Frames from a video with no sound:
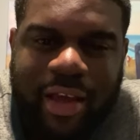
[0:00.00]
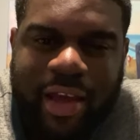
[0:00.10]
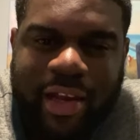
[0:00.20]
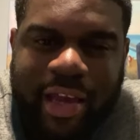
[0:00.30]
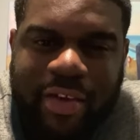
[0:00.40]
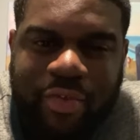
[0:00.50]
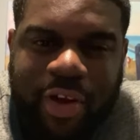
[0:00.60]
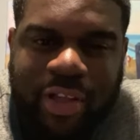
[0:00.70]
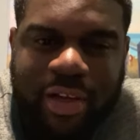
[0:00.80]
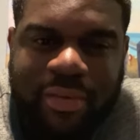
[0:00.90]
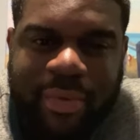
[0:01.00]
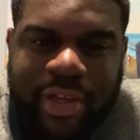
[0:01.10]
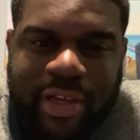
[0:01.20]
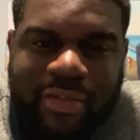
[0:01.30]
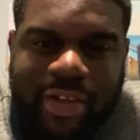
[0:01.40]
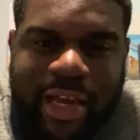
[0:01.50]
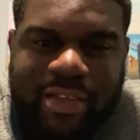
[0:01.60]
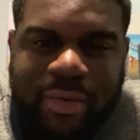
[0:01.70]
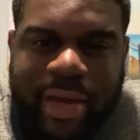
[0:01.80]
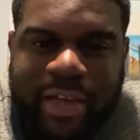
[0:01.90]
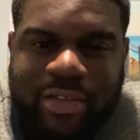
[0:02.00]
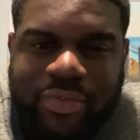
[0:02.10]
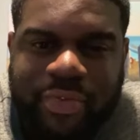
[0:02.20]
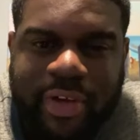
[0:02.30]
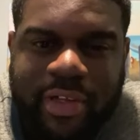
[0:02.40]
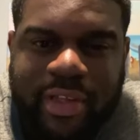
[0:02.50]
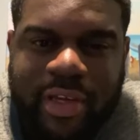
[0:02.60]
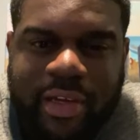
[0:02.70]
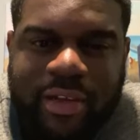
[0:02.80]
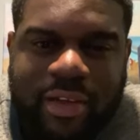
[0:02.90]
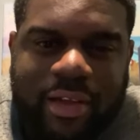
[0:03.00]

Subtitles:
and they grill him and he really has no answers for anything.